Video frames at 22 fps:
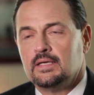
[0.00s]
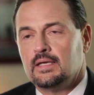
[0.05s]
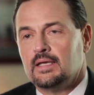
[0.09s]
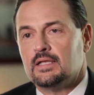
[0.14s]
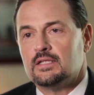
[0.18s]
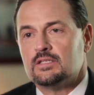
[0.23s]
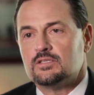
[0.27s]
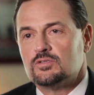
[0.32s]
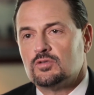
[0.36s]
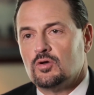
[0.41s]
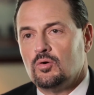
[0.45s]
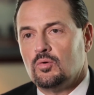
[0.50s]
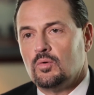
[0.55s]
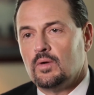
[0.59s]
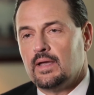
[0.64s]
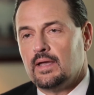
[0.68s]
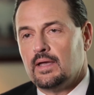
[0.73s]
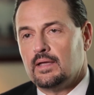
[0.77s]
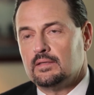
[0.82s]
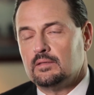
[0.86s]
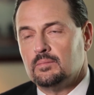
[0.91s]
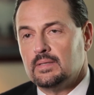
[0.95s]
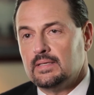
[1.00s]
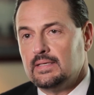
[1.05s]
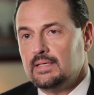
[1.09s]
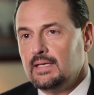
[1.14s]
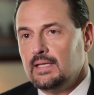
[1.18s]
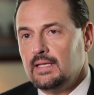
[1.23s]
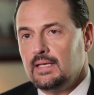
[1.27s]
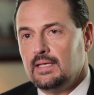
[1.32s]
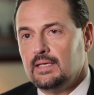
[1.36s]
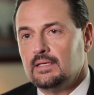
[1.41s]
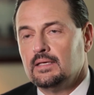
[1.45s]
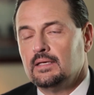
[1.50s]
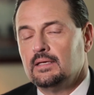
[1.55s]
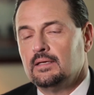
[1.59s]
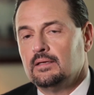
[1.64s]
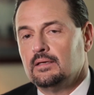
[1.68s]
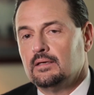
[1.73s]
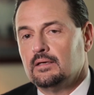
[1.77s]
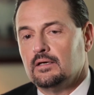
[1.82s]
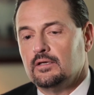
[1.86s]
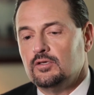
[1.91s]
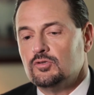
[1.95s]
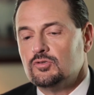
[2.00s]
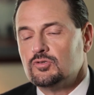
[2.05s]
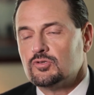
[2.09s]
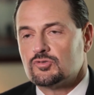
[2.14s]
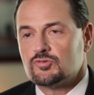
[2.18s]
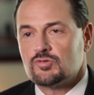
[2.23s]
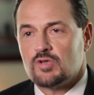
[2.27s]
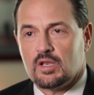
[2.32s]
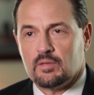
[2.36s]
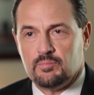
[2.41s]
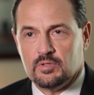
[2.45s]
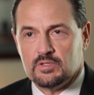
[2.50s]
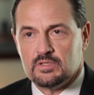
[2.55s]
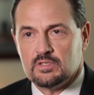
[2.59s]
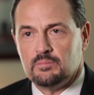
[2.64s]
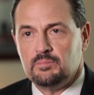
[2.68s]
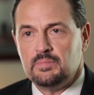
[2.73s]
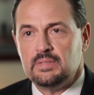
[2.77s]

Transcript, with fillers: And so at the beginning, uh, you just try to put the